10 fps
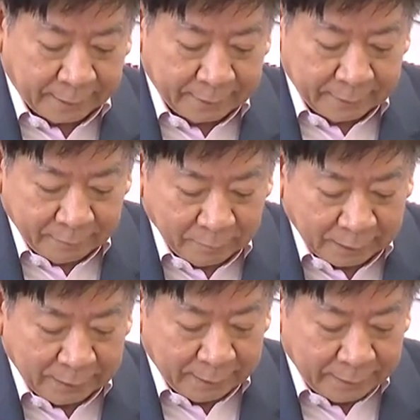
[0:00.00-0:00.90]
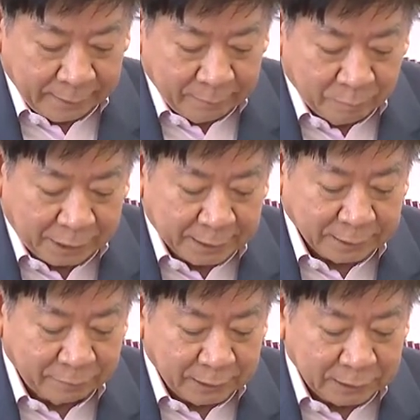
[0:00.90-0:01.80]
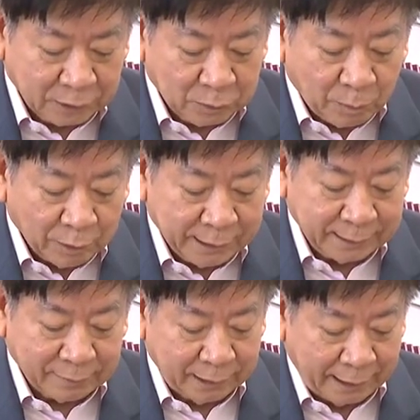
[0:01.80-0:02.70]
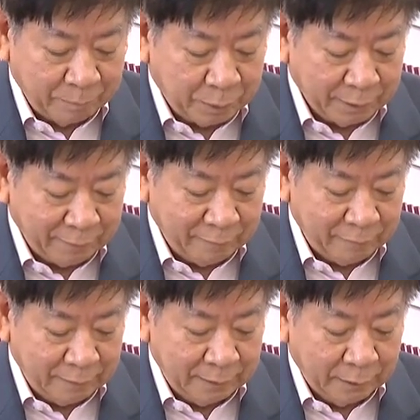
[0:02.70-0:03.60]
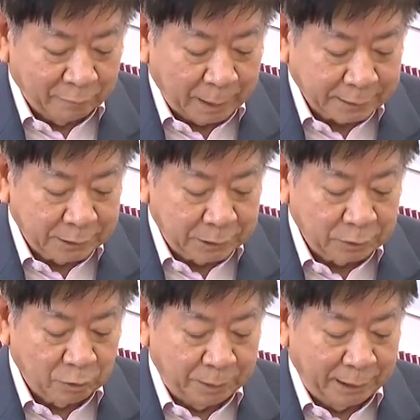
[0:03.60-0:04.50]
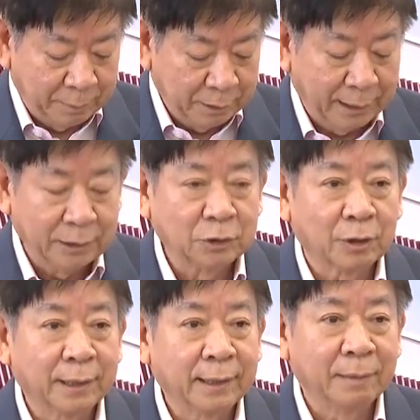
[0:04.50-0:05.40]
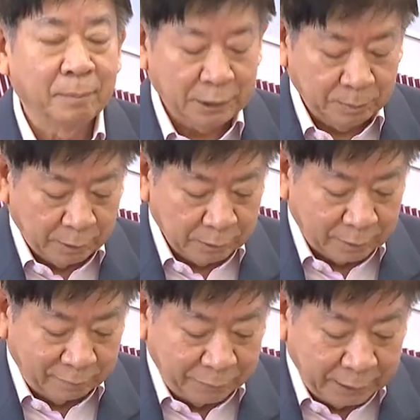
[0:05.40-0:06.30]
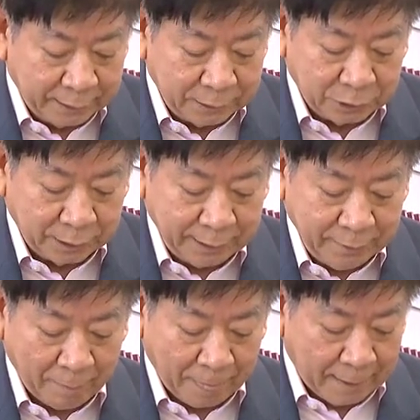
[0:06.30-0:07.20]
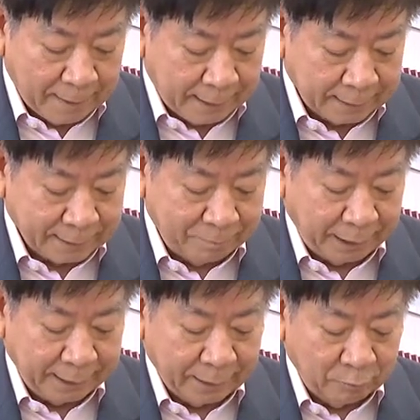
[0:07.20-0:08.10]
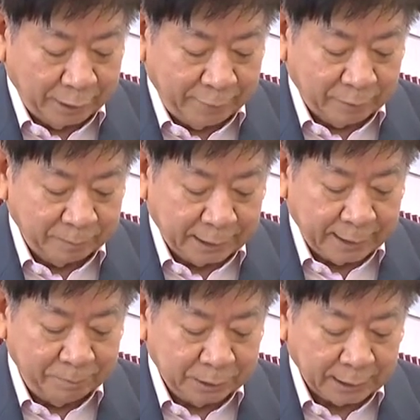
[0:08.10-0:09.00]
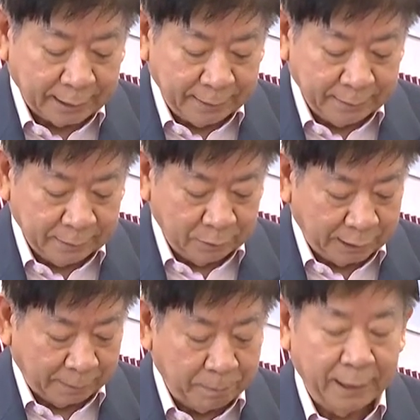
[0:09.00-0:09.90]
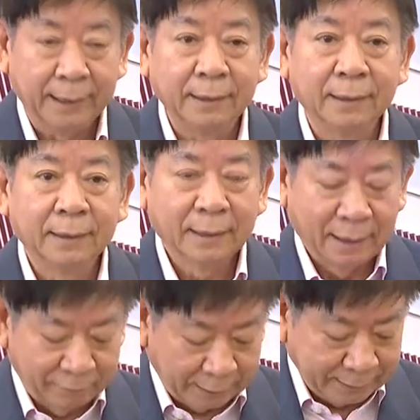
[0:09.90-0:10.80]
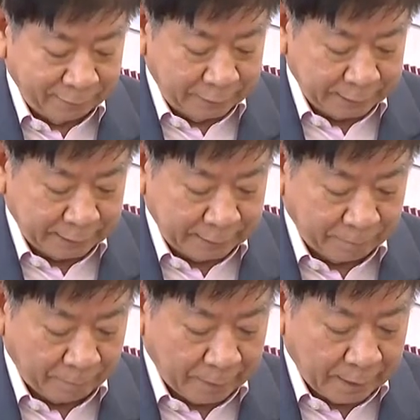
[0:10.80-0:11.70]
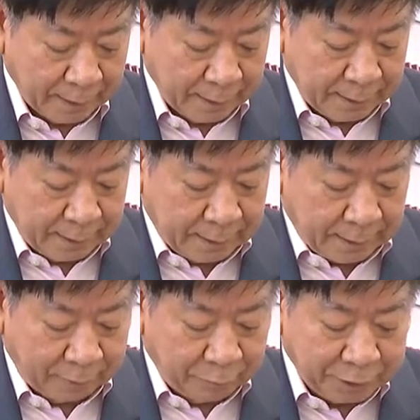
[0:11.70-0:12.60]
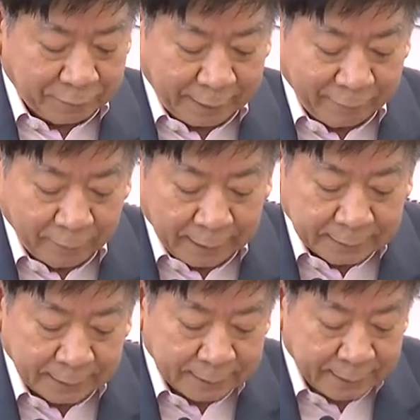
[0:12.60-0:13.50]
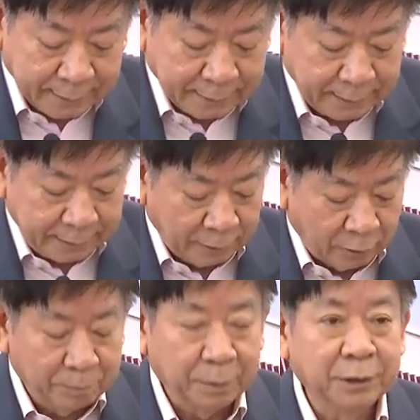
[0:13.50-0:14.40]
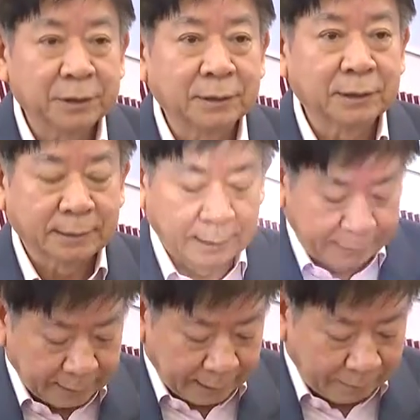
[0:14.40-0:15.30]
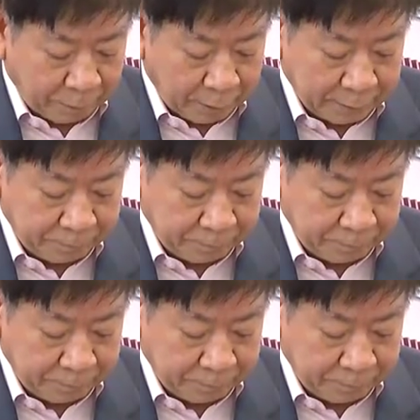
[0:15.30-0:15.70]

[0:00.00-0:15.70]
and because of the smallness of the airport, your passengers will be able to enjoy a much more convenient journey as they make their way from the curbside to their plane and vice versa. I wish Firefly success in your operations at Seletar Airport.